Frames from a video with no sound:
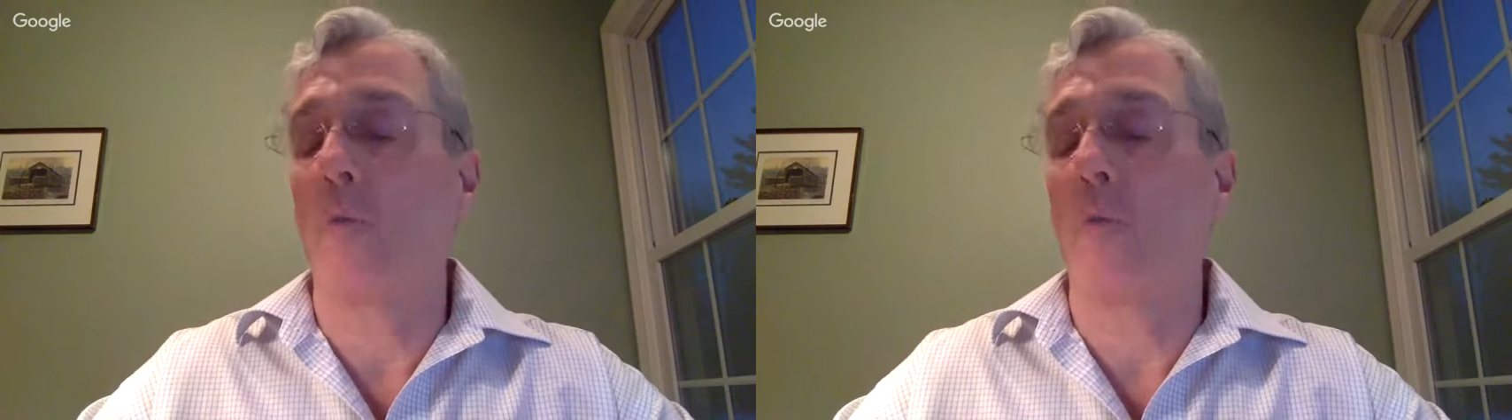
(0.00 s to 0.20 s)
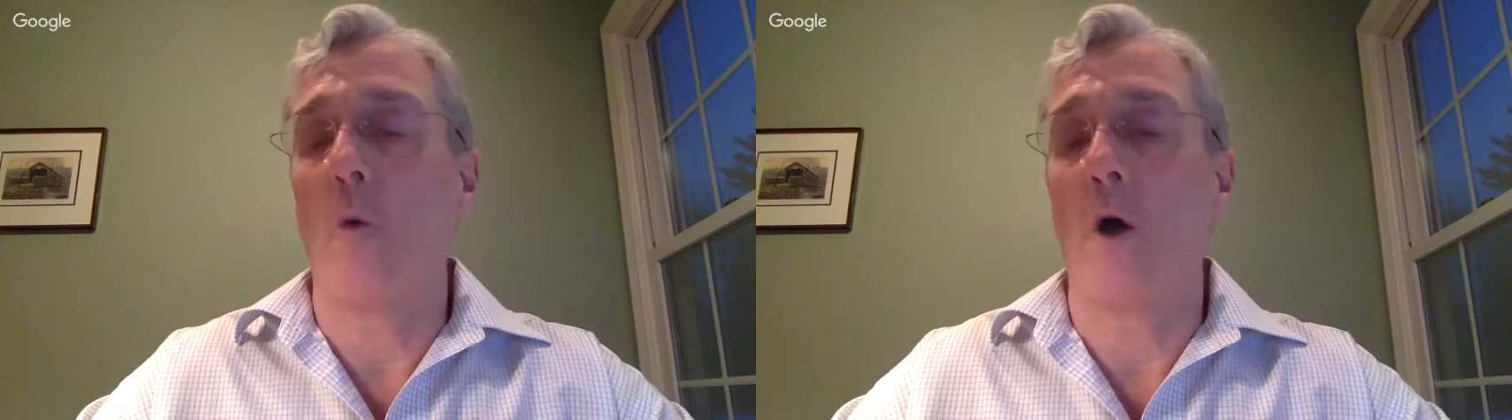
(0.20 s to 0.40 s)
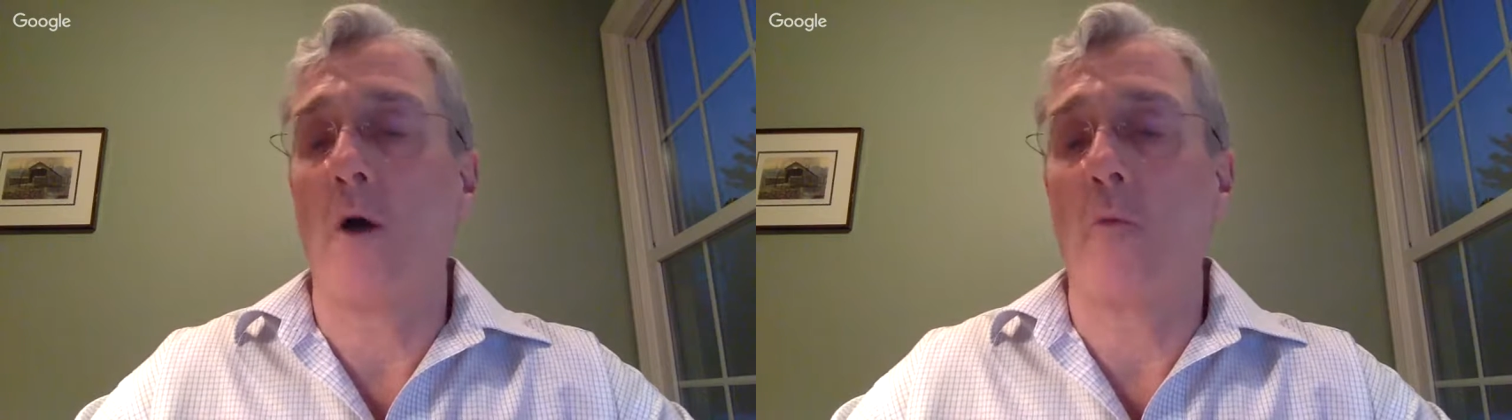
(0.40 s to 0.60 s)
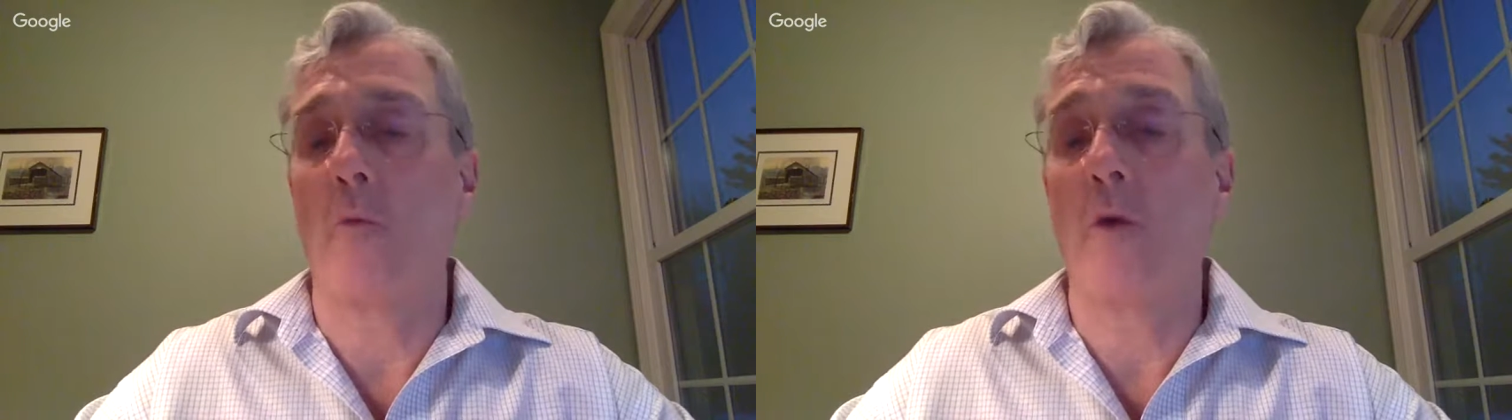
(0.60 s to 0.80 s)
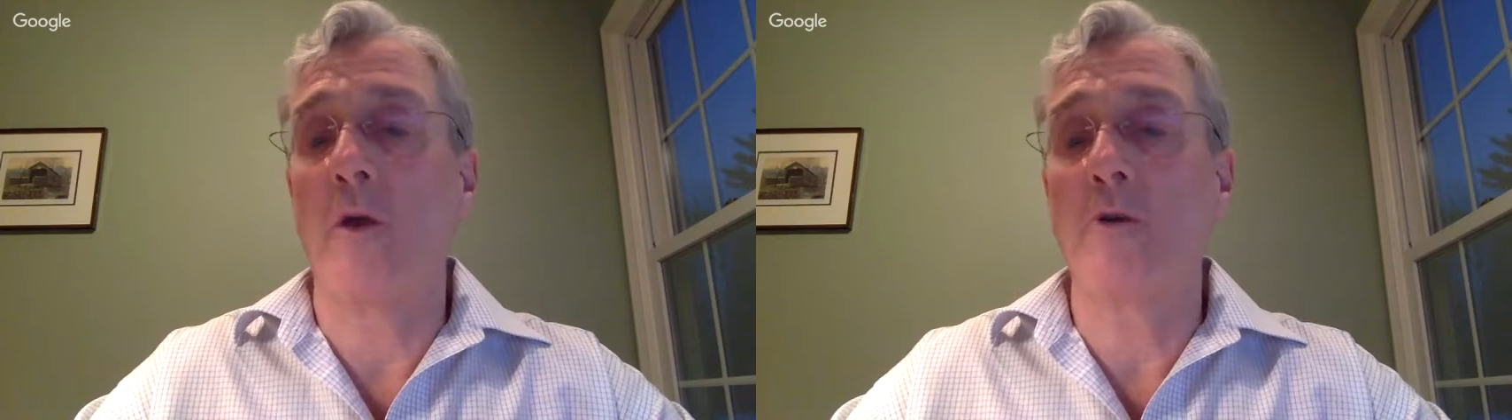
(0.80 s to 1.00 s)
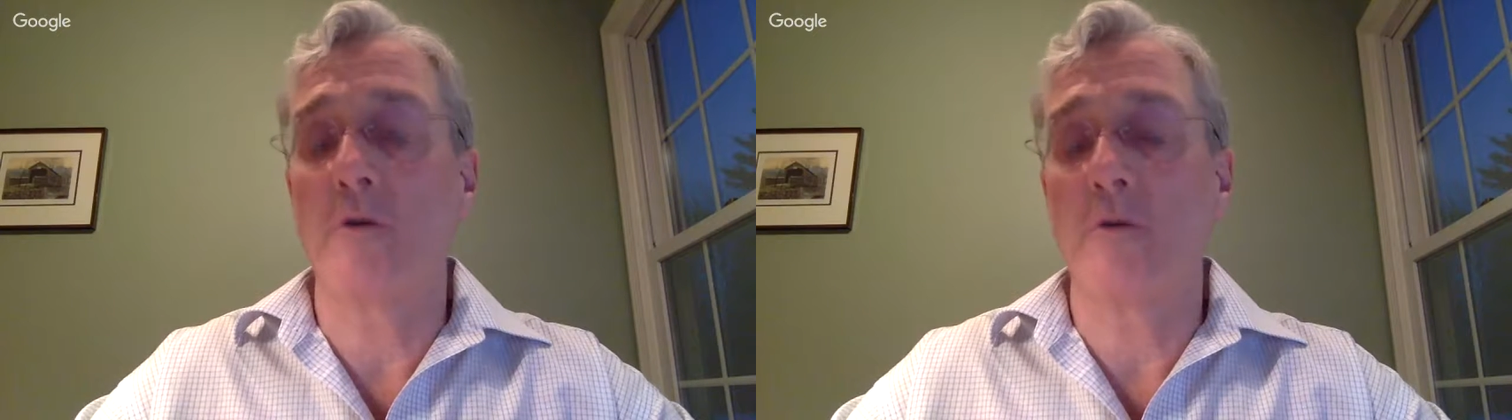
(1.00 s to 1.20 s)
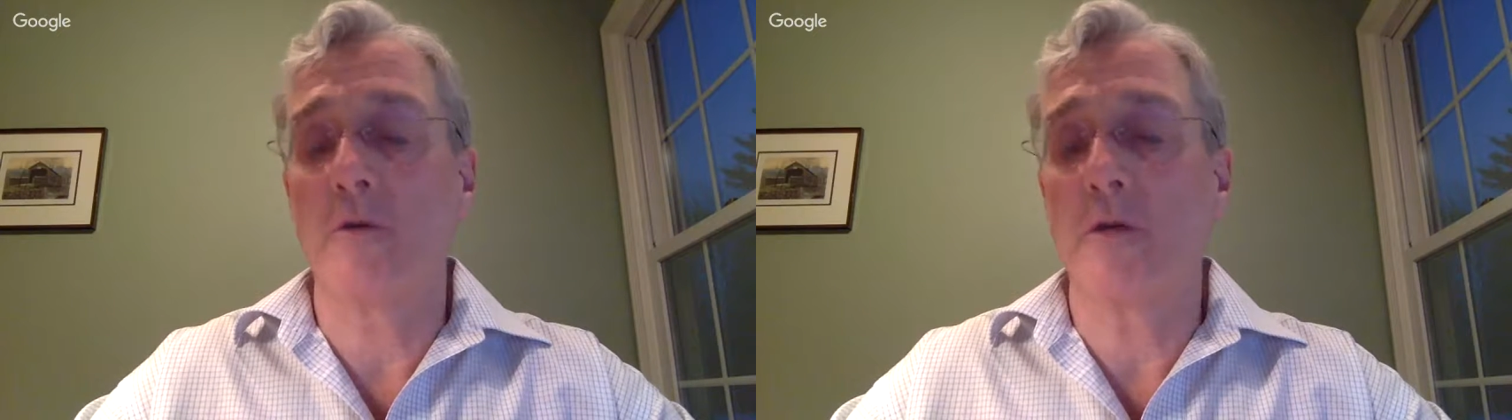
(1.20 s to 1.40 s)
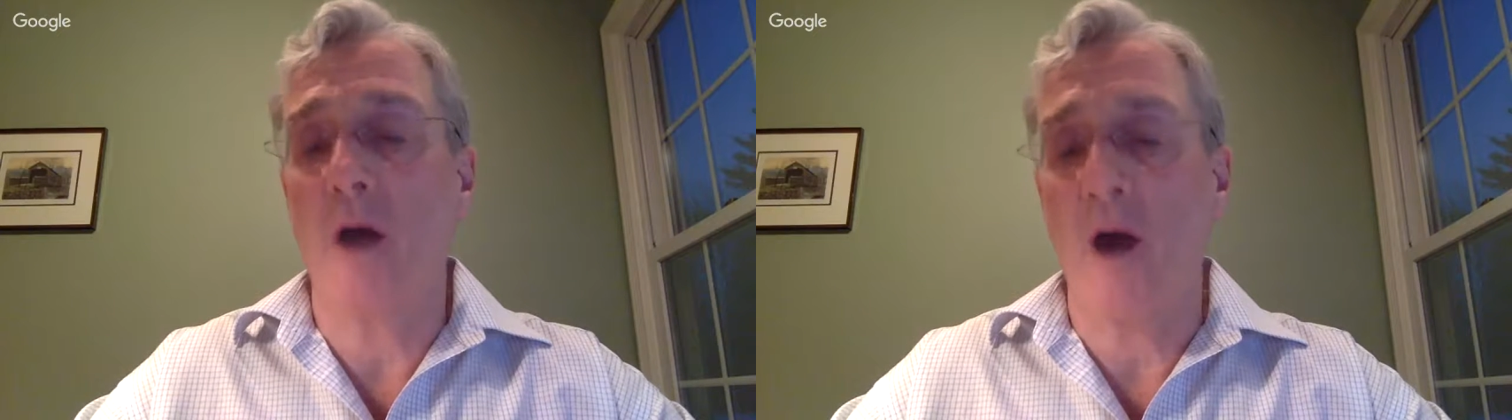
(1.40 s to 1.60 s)
What we do
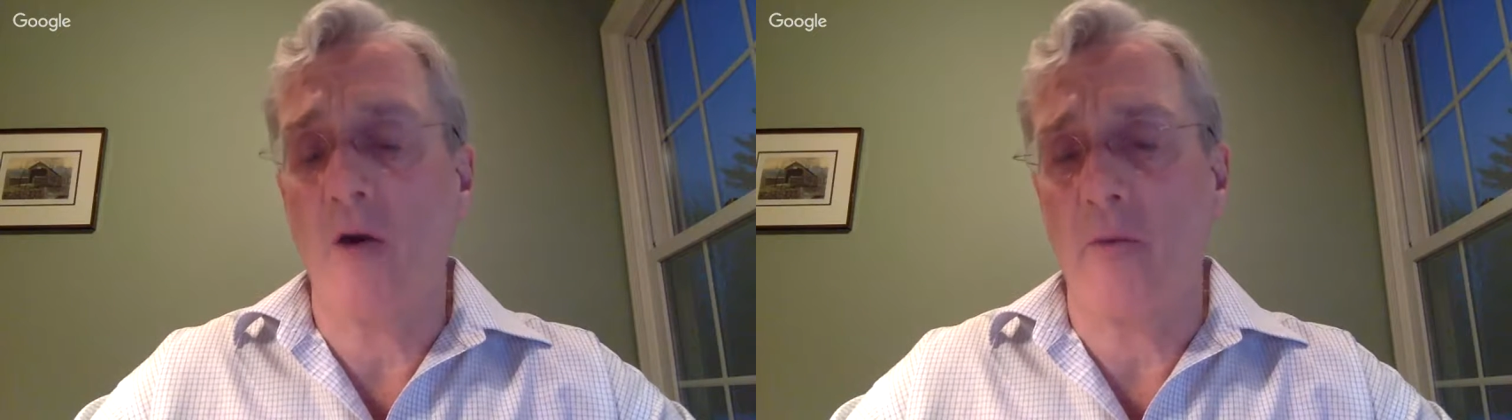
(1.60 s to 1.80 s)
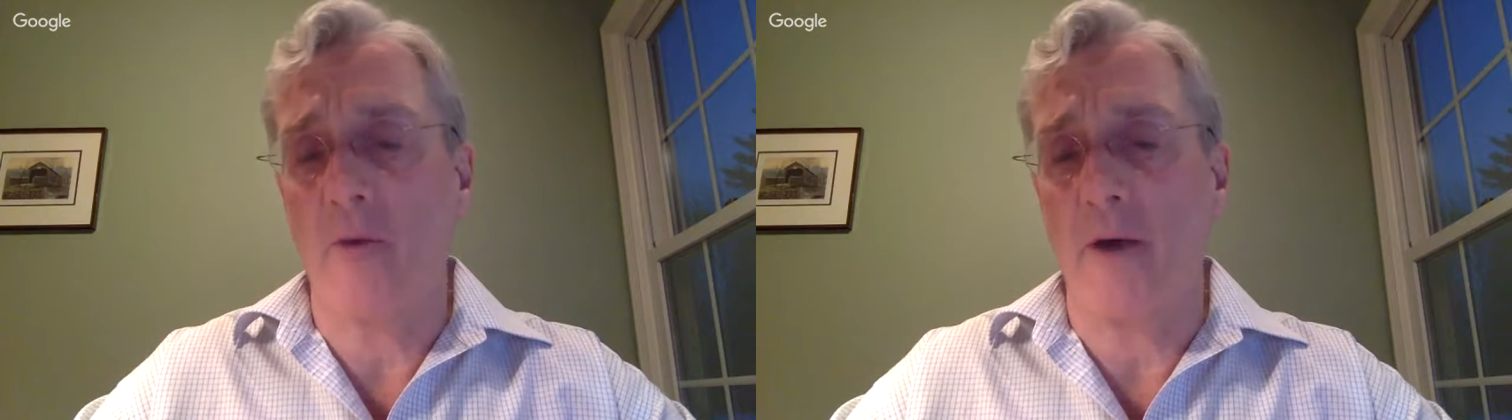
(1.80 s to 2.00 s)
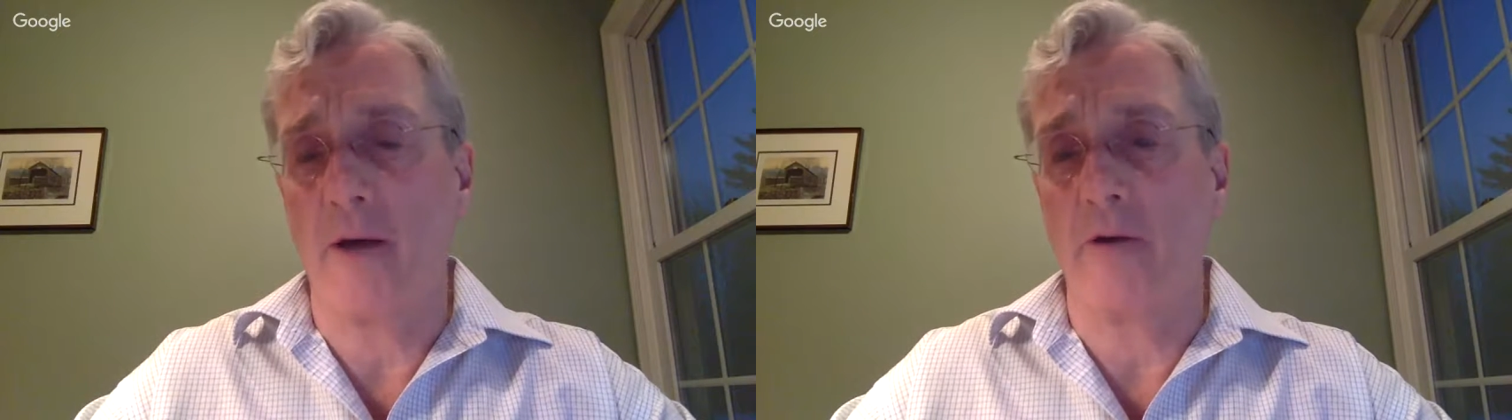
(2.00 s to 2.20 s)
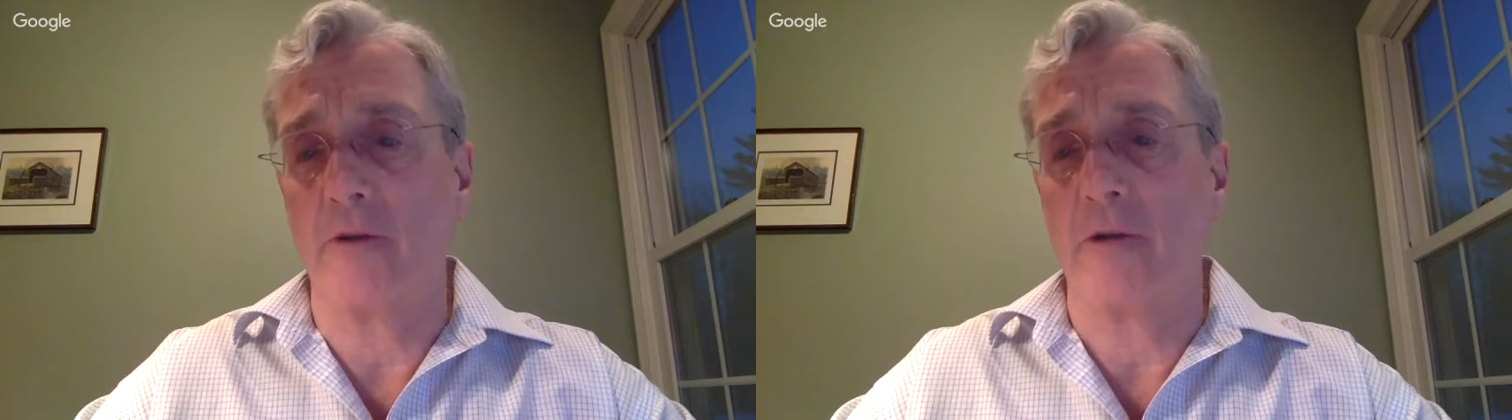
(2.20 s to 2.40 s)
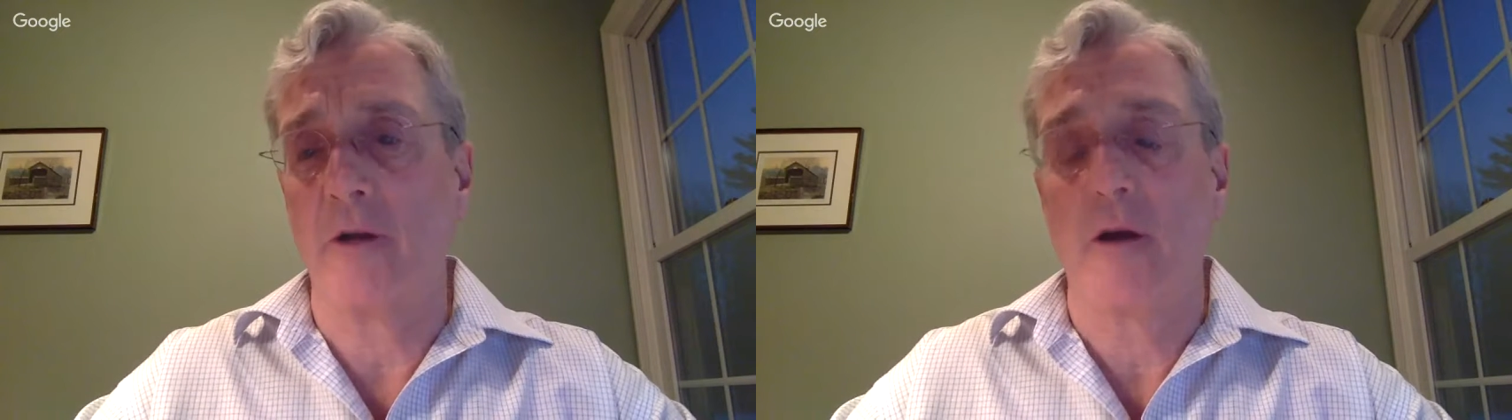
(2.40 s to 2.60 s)
as chiropractors